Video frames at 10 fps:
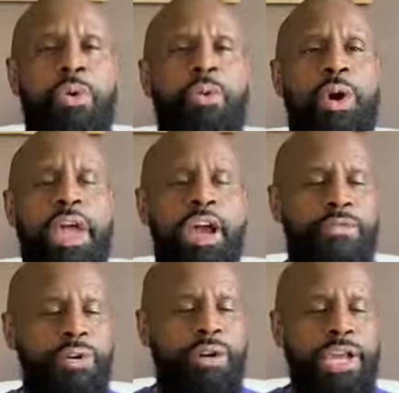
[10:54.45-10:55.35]
will
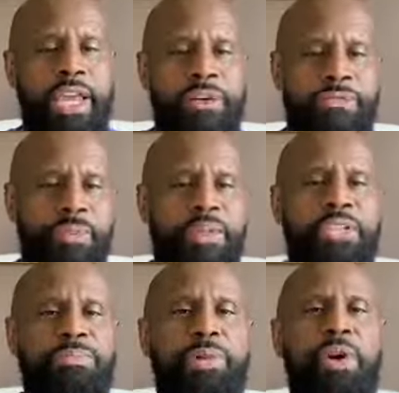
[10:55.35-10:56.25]
ever live from
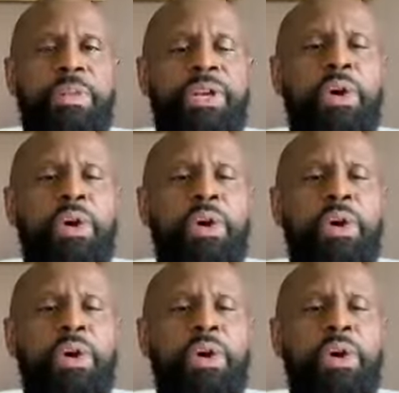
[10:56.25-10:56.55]
this moment